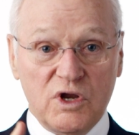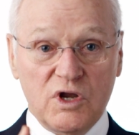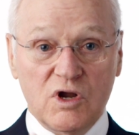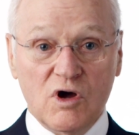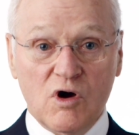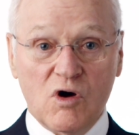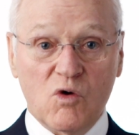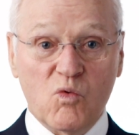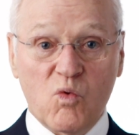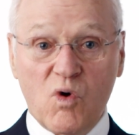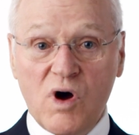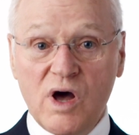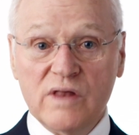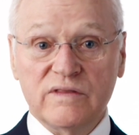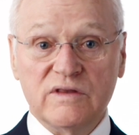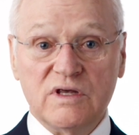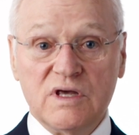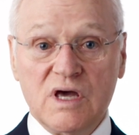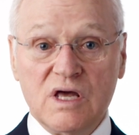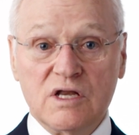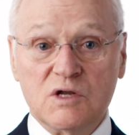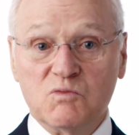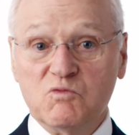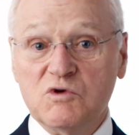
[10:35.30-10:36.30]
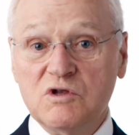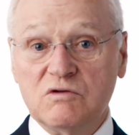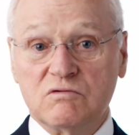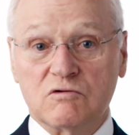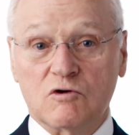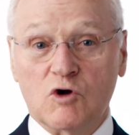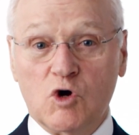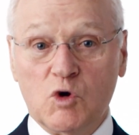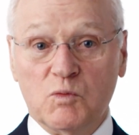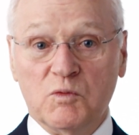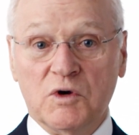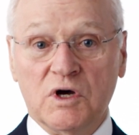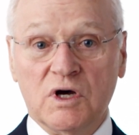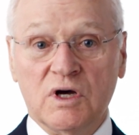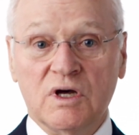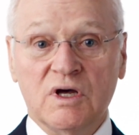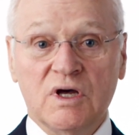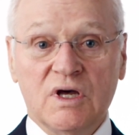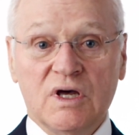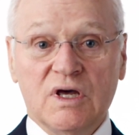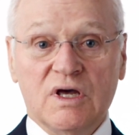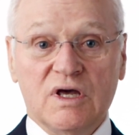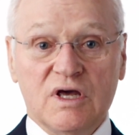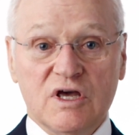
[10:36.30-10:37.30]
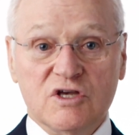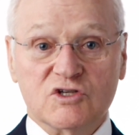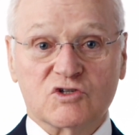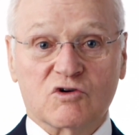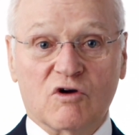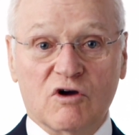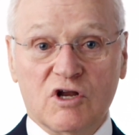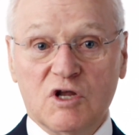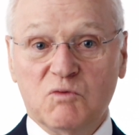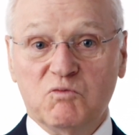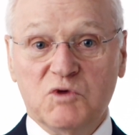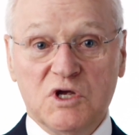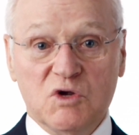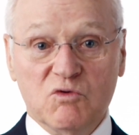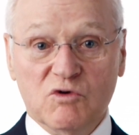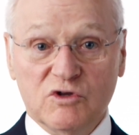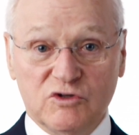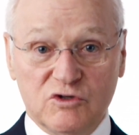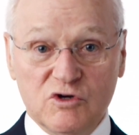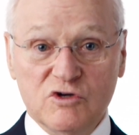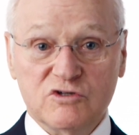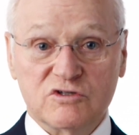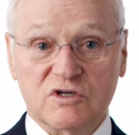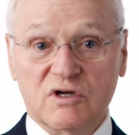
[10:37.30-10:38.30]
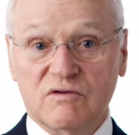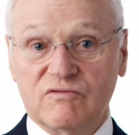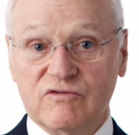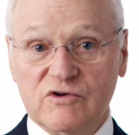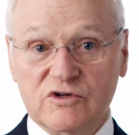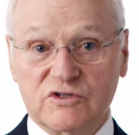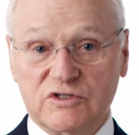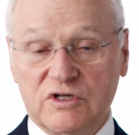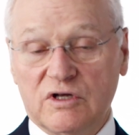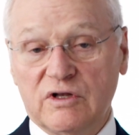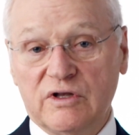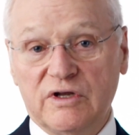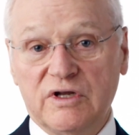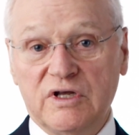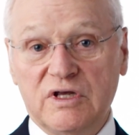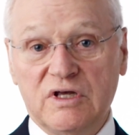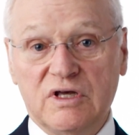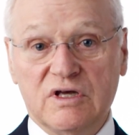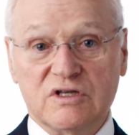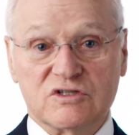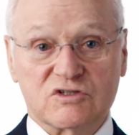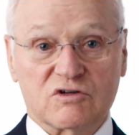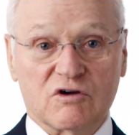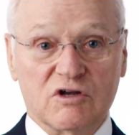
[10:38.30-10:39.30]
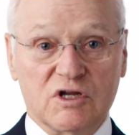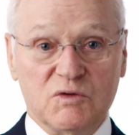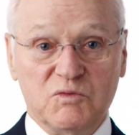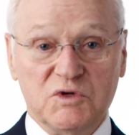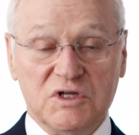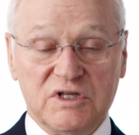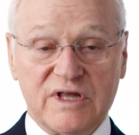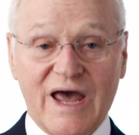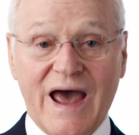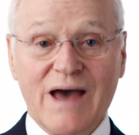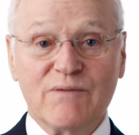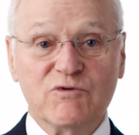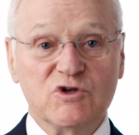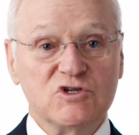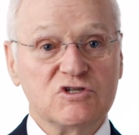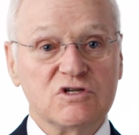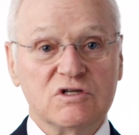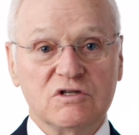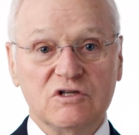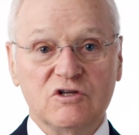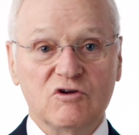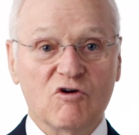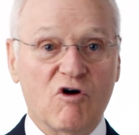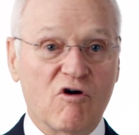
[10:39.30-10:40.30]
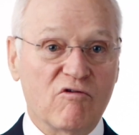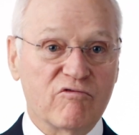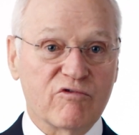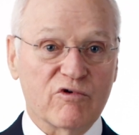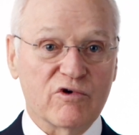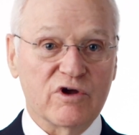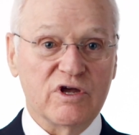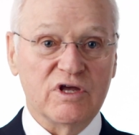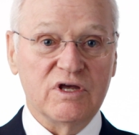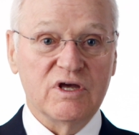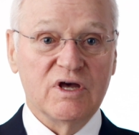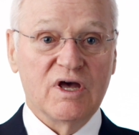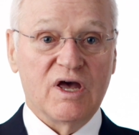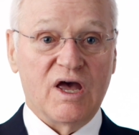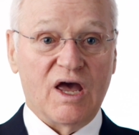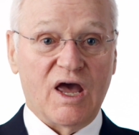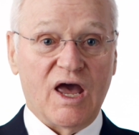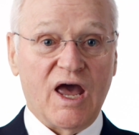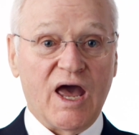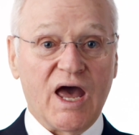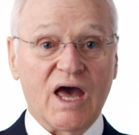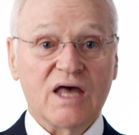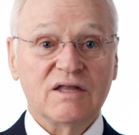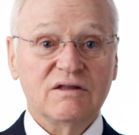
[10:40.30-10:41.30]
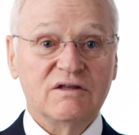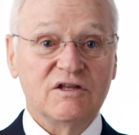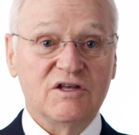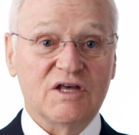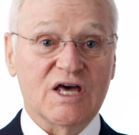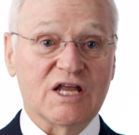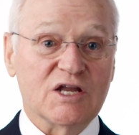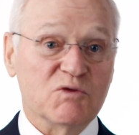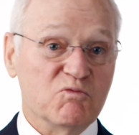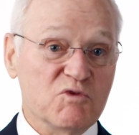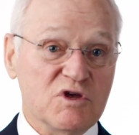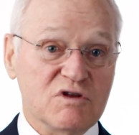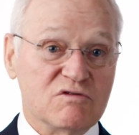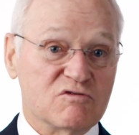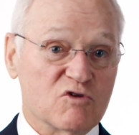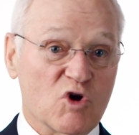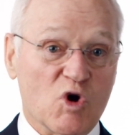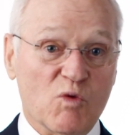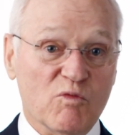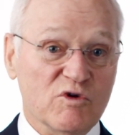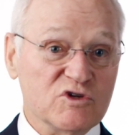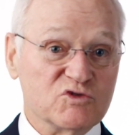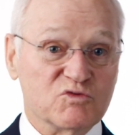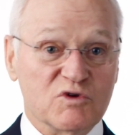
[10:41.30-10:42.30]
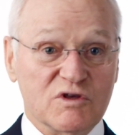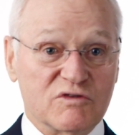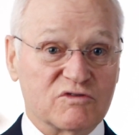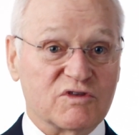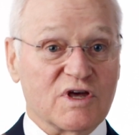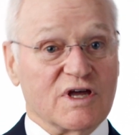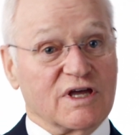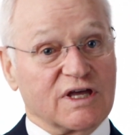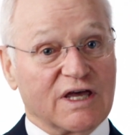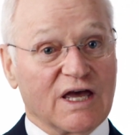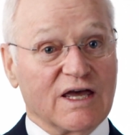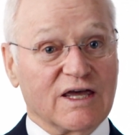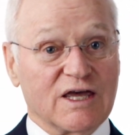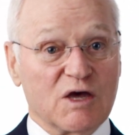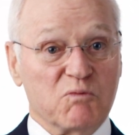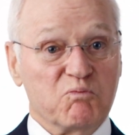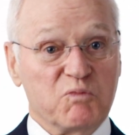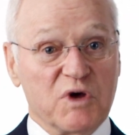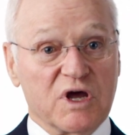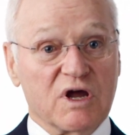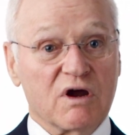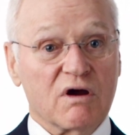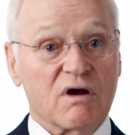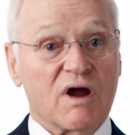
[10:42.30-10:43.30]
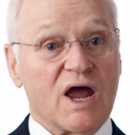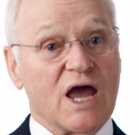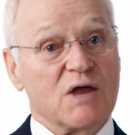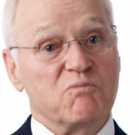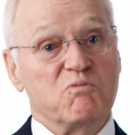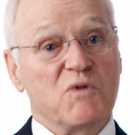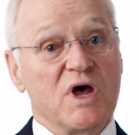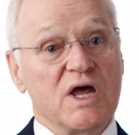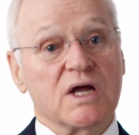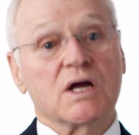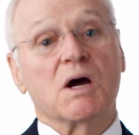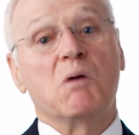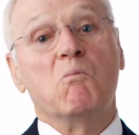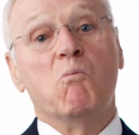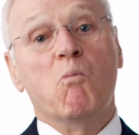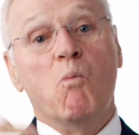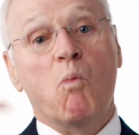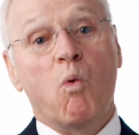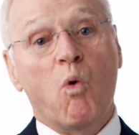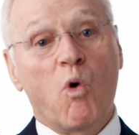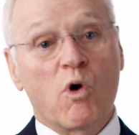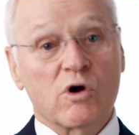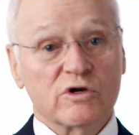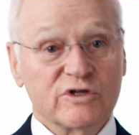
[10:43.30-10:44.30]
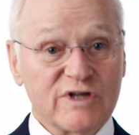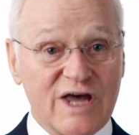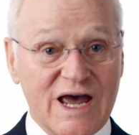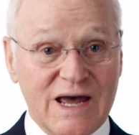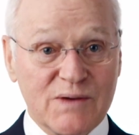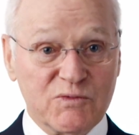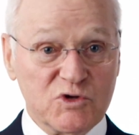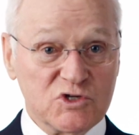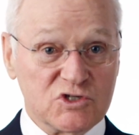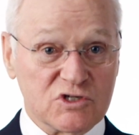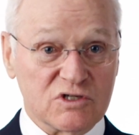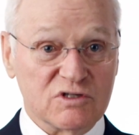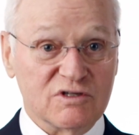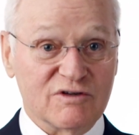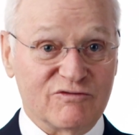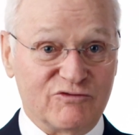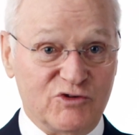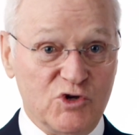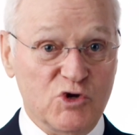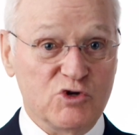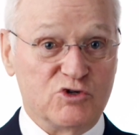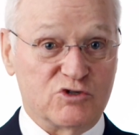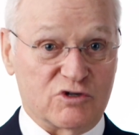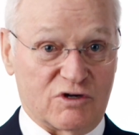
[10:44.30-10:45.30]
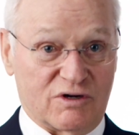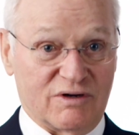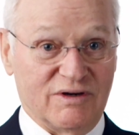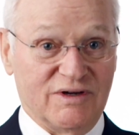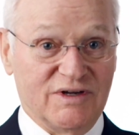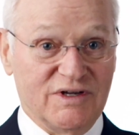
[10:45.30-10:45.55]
know, one, the endometrioma is going to be reducing fertility, it's going to be damaging the ovary, and the endometriomas, we think, can get bigger and make more damage in the future.